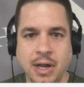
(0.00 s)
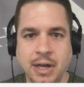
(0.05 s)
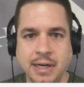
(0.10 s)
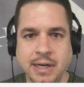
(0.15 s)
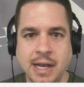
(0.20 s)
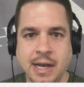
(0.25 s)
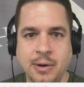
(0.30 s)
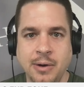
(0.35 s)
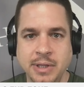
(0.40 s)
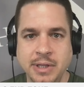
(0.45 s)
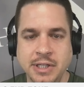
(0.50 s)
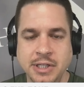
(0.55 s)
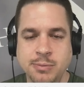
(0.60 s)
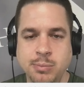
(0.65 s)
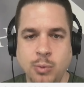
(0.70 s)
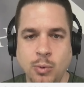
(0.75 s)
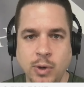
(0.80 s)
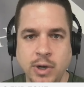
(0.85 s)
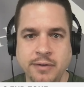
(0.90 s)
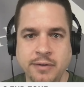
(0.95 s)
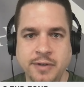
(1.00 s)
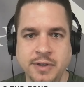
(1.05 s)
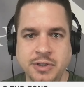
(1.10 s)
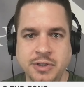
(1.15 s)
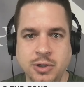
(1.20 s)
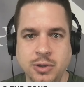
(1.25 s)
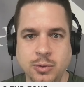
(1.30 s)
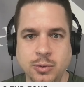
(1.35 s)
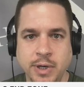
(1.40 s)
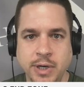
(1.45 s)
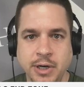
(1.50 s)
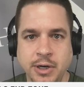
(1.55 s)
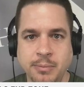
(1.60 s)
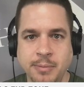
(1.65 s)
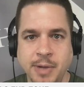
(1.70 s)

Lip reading: now at this point of his career.